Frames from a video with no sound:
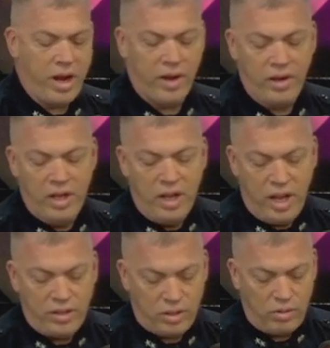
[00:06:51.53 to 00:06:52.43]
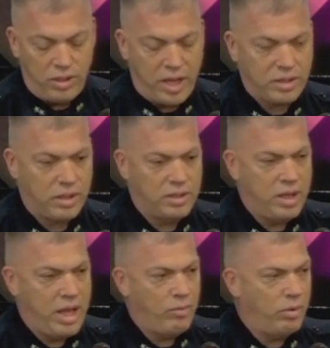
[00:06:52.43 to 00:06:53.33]
there, and so
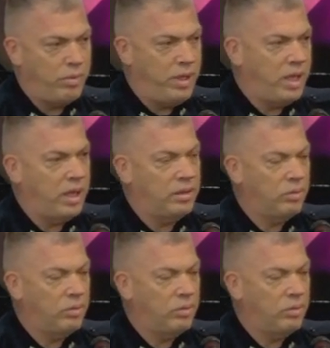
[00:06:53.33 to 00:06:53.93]
Jessica's name will be.